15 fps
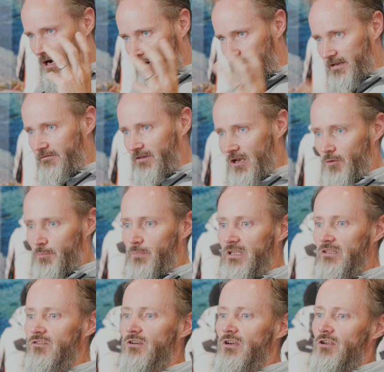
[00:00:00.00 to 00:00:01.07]
our
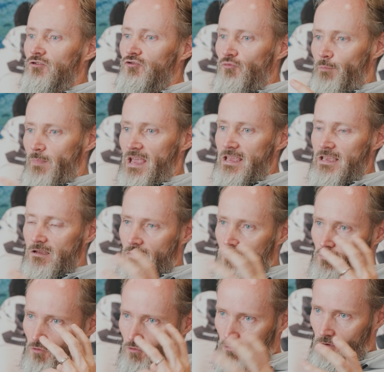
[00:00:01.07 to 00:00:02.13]
development to make
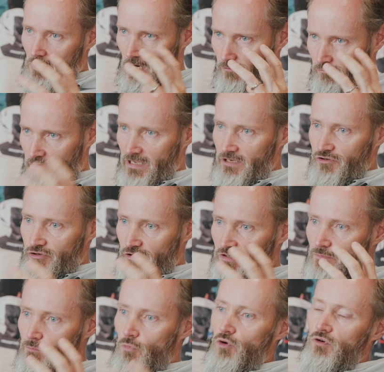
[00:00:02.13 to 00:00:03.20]
all our
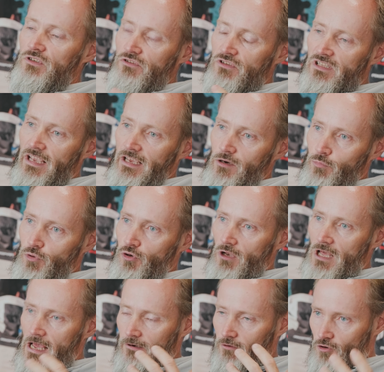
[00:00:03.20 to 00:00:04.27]
ranges more
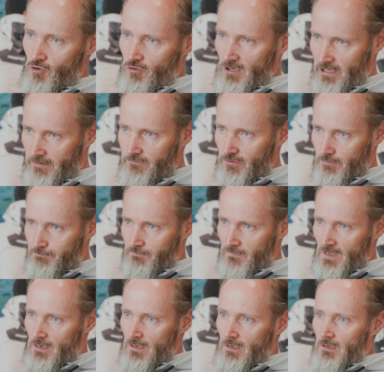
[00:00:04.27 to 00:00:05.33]
sustainable and long-lived.
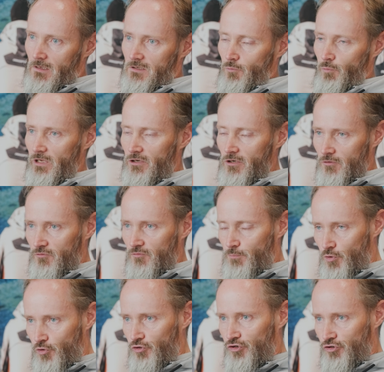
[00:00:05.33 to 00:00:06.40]
So we don't
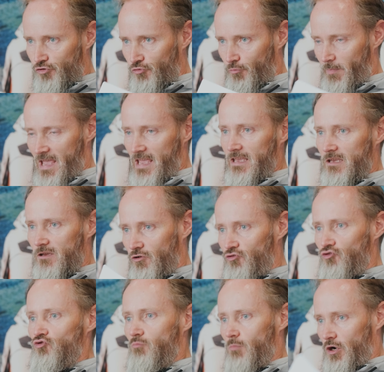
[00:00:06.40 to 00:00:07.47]
push to make a
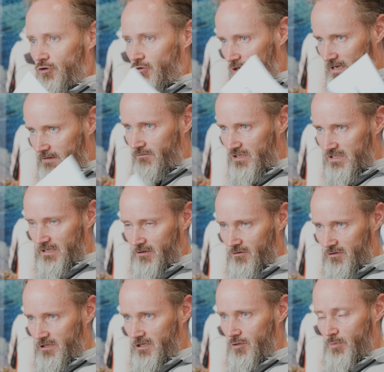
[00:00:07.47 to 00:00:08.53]
new model every
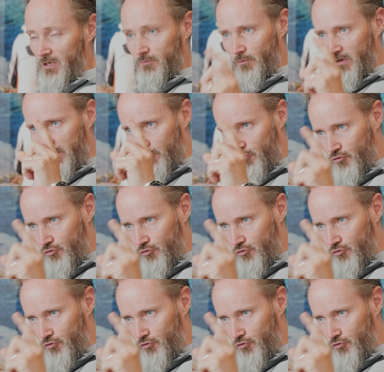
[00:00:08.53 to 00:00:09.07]
single year, but we